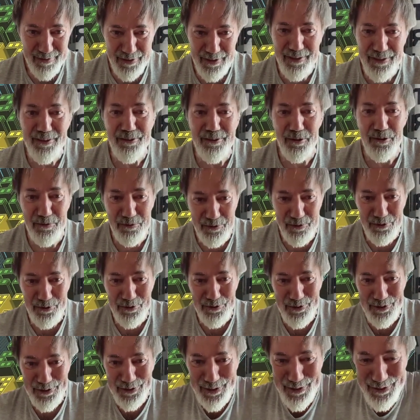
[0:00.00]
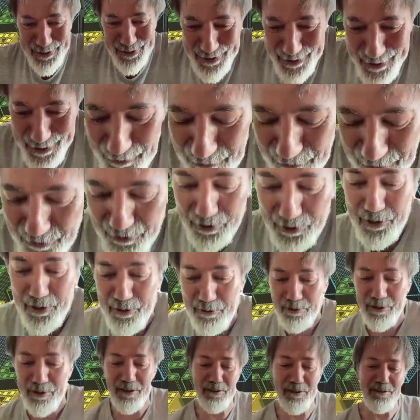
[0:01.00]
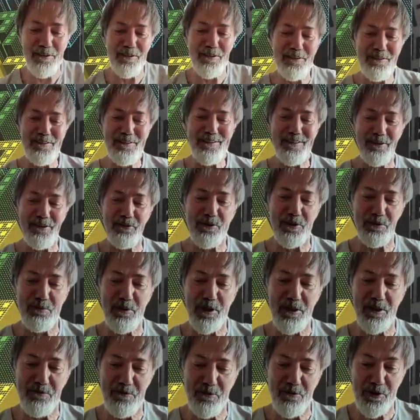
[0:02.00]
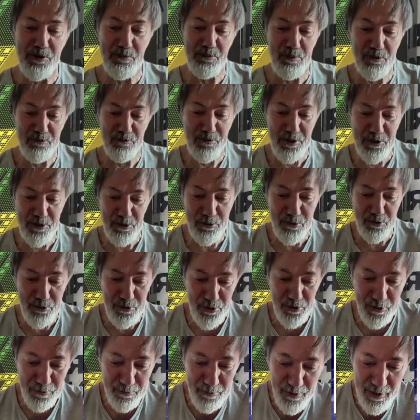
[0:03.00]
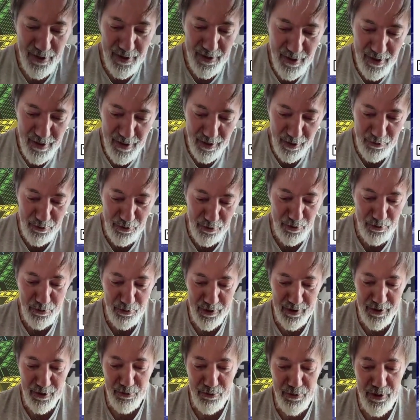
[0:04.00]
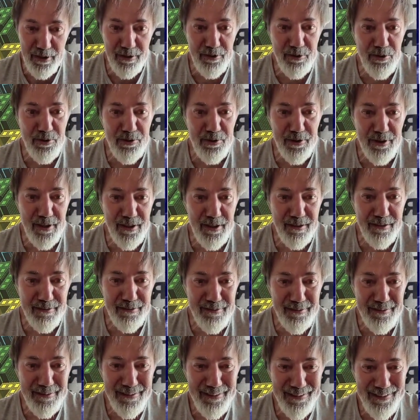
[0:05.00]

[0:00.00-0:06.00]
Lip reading: Yeah, of course, yes. I forgot about that. That was my first professional job. I thought, what a way to start.